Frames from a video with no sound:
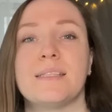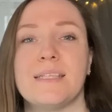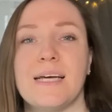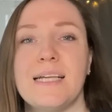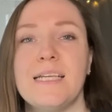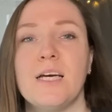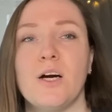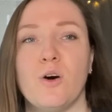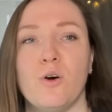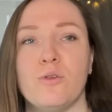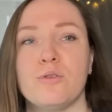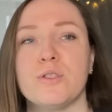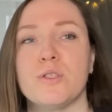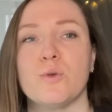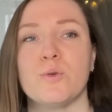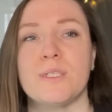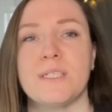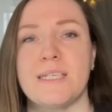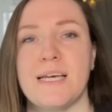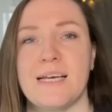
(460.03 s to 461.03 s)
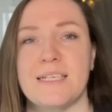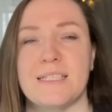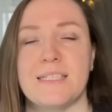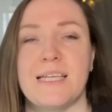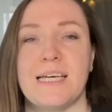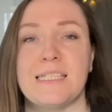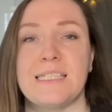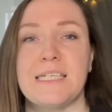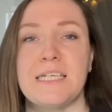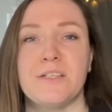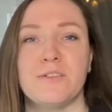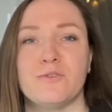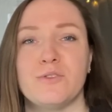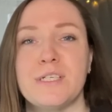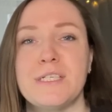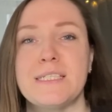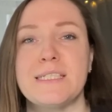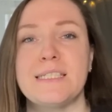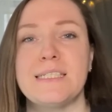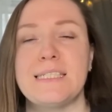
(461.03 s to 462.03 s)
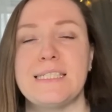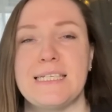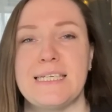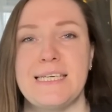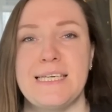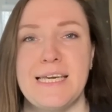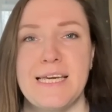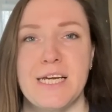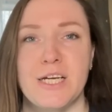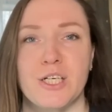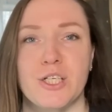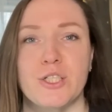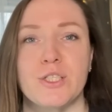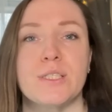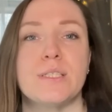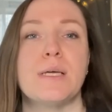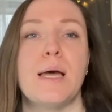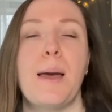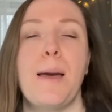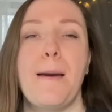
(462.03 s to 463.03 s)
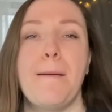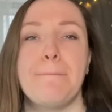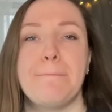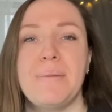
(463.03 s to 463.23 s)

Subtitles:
Natalia also says that in recent years,